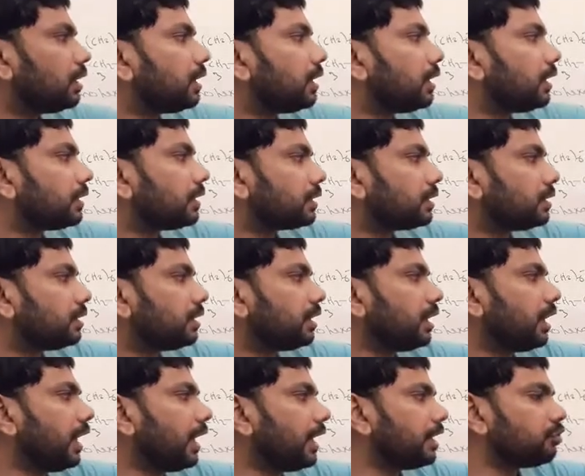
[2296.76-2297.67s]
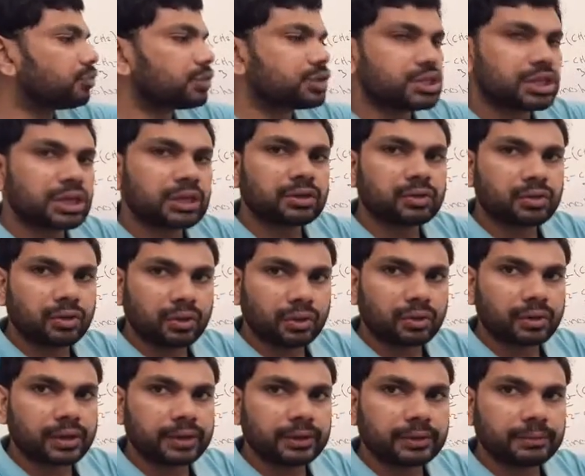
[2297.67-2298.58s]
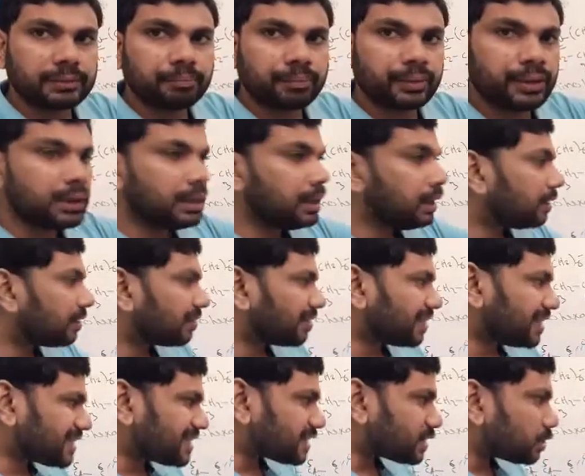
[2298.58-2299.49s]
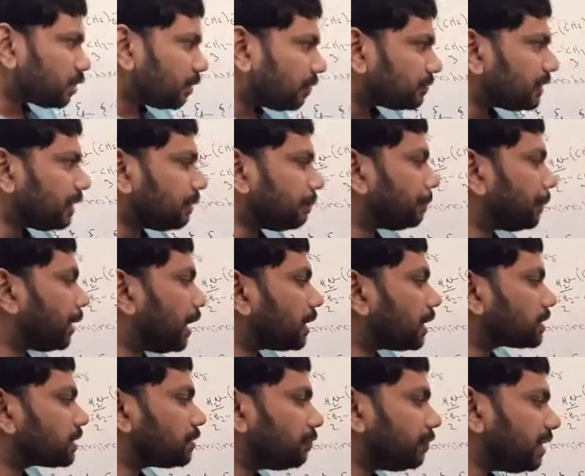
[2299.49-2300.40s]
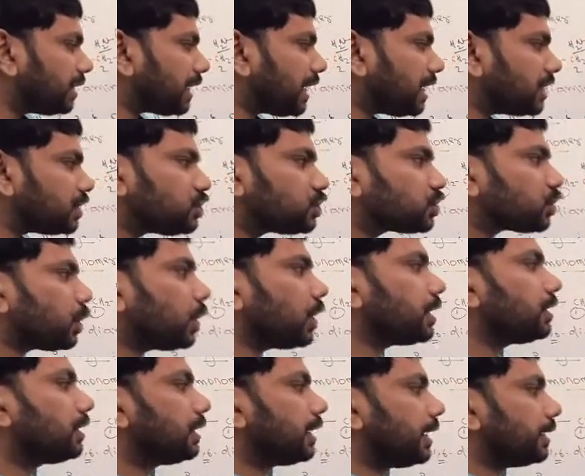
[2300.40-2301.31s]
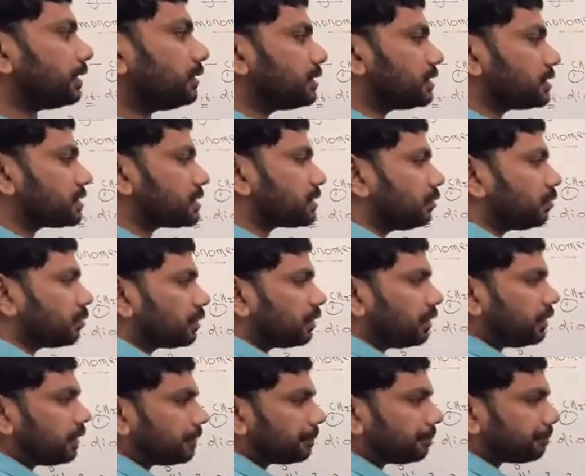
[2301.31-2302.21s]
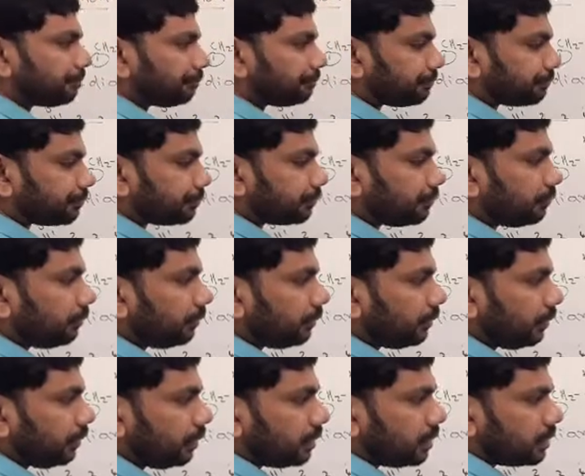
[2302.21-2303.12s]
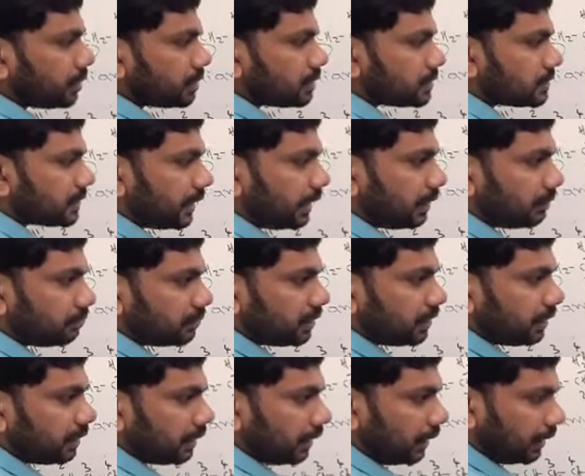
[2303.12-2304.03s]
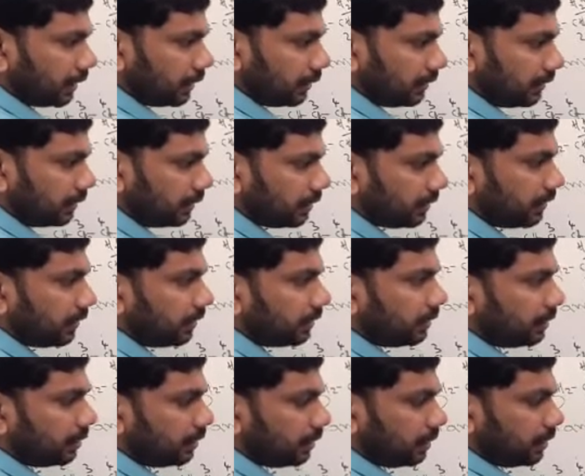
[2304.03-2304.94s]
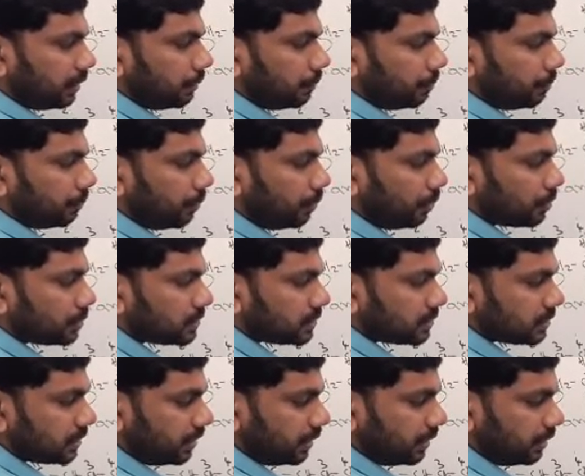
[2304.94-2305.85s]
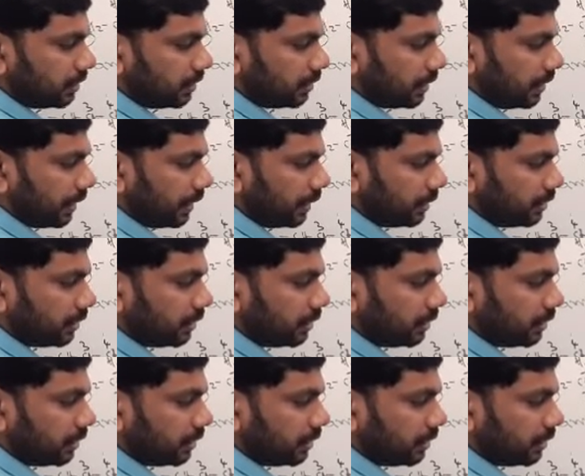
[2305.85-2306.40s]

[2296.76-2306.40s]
like hydrogen chloride. Rest of the part we can join like this. Look here, same thing I did here, box here